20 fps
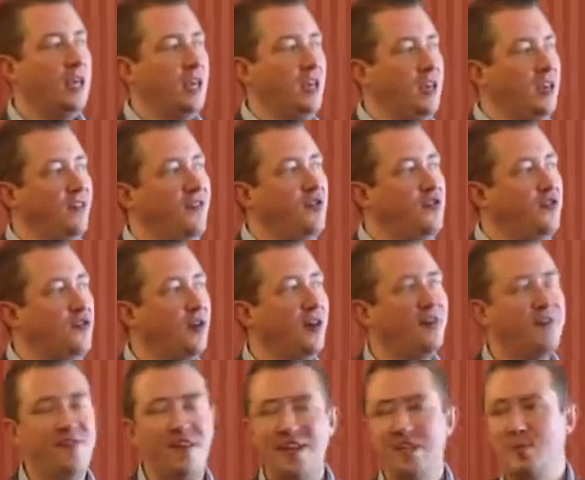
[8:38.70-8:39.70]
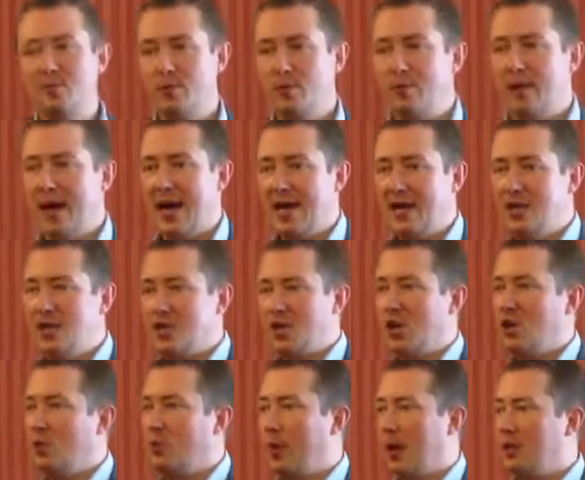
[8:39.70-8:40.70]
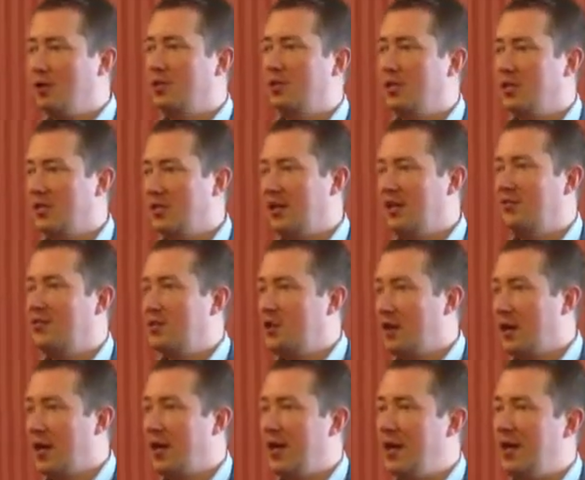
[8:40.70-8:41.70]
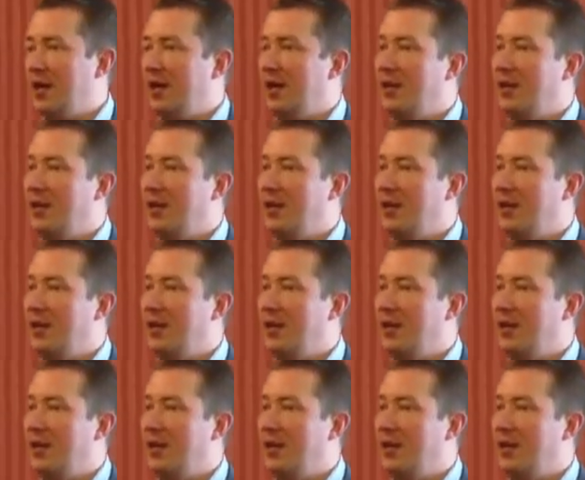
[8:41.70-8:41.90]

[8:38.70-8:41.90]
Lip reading: if you've got a Facebook page and you're posting stuff to it,